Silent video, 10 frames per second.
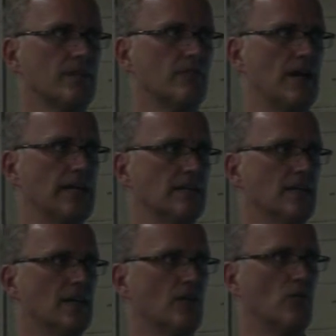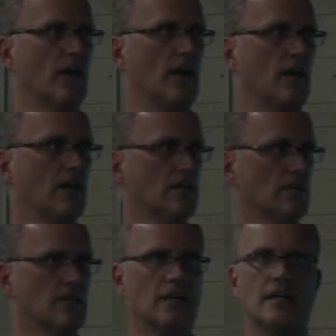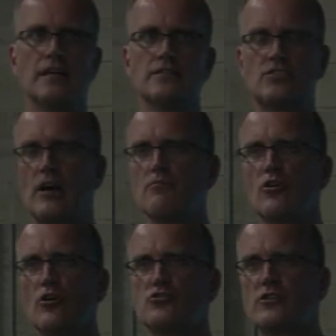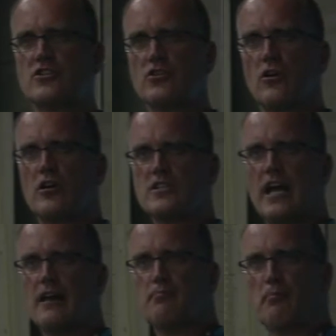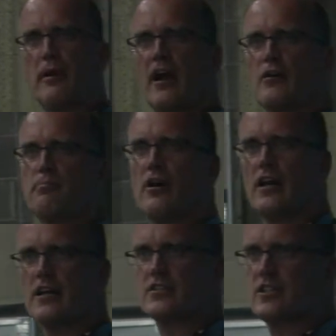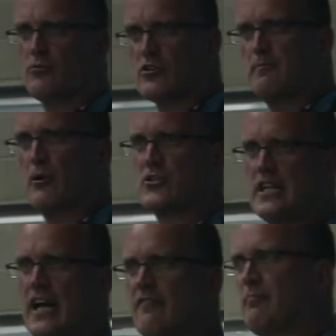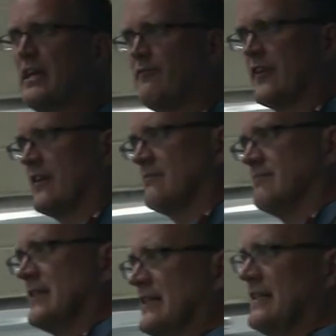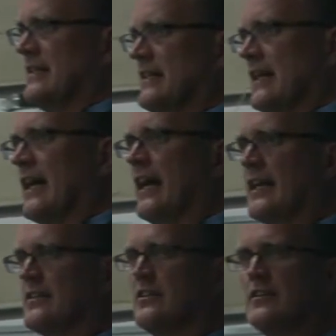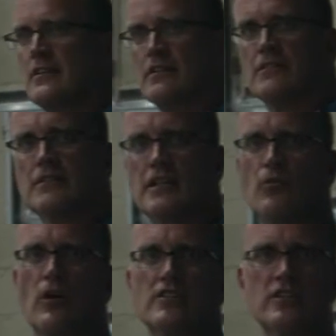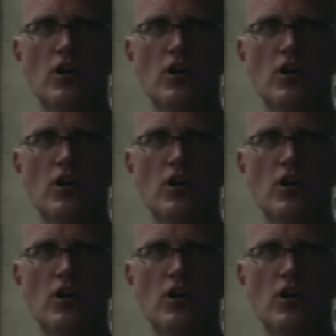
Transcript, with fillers: right? Where some grocery stores had prepared products that were supposed to have beef in them, and it wasn't